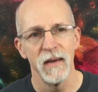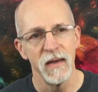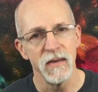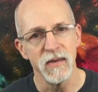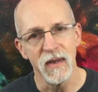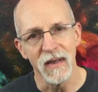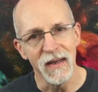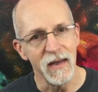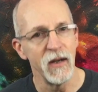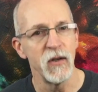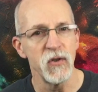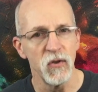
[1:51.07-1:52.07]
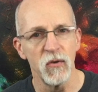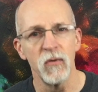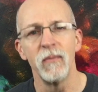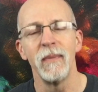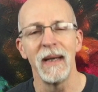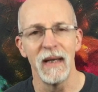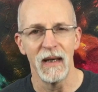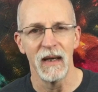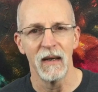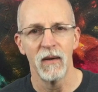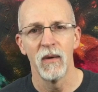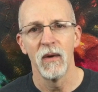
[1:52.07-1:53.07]
is the initial
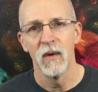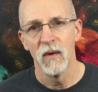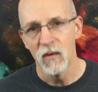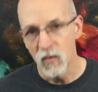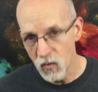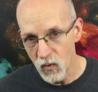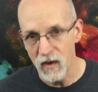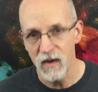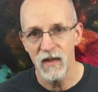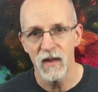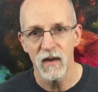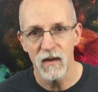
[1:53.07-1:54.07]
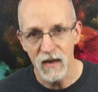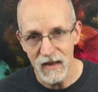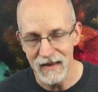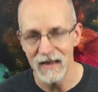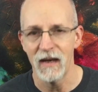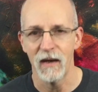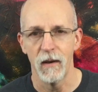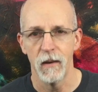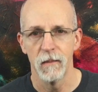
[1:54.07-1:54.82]
meeting with the client.